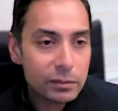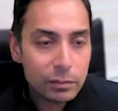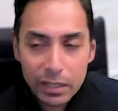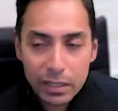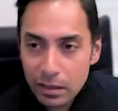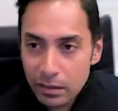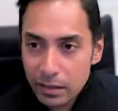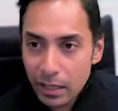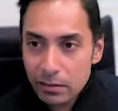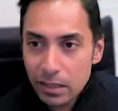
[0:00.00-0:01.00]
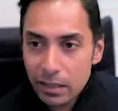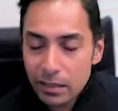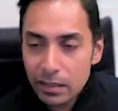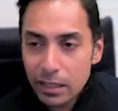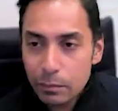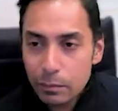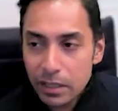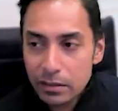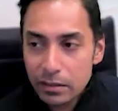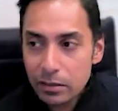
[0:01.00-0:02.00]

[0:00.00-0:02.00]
surprised on the downside than the upside.